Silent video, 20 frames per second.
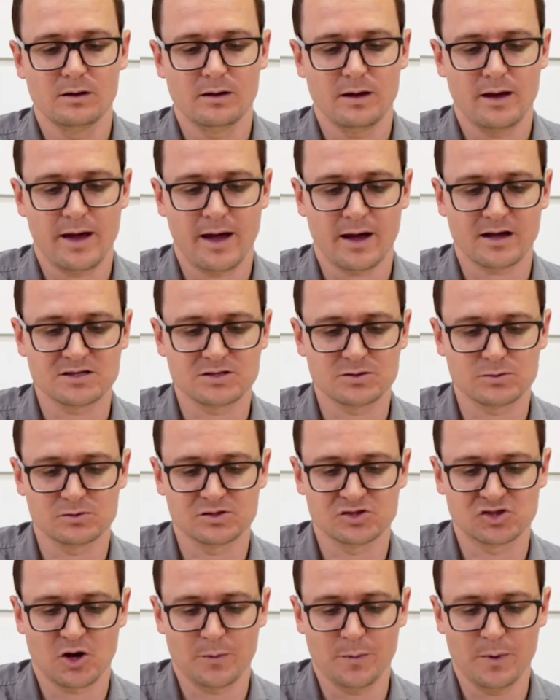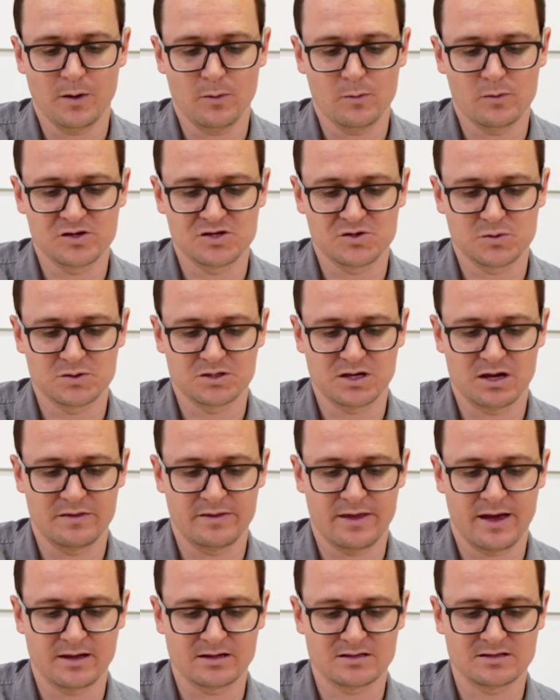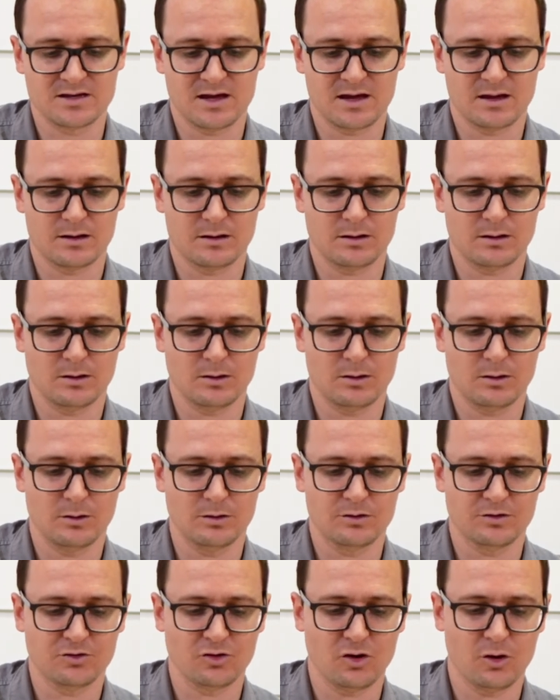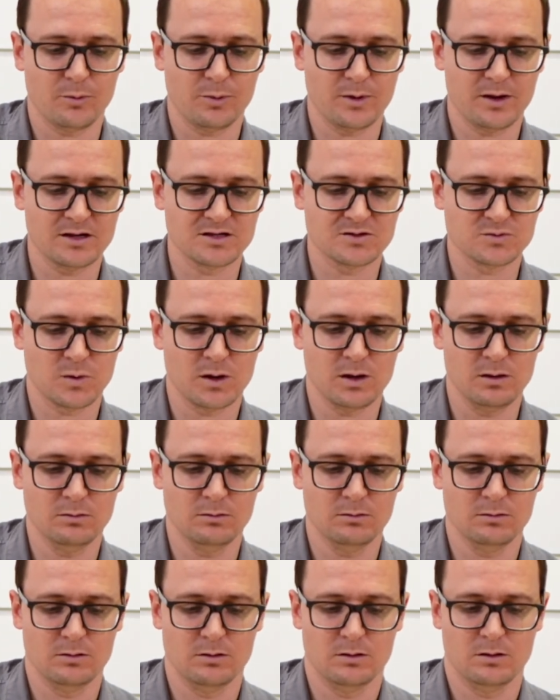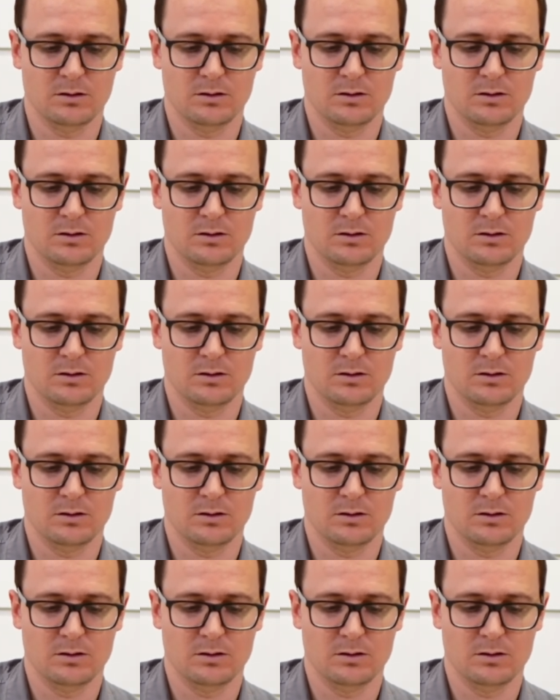Axel stopper, which was in that set, on top as well.